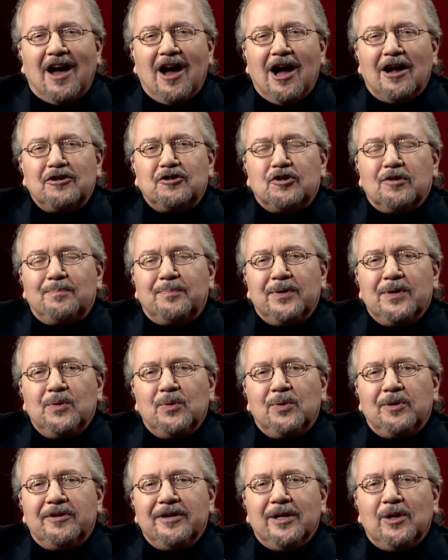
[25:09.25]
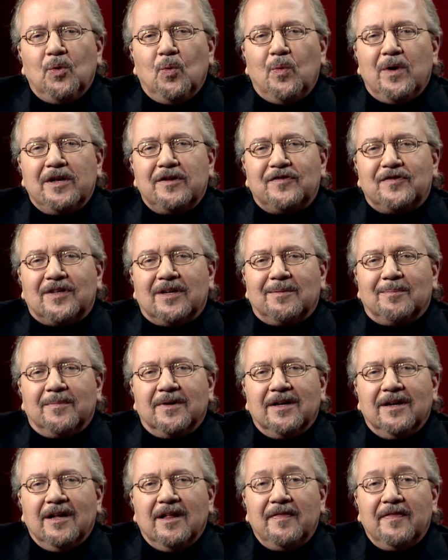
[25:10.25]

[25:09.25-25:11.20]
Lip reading: entrepreneurial wisdom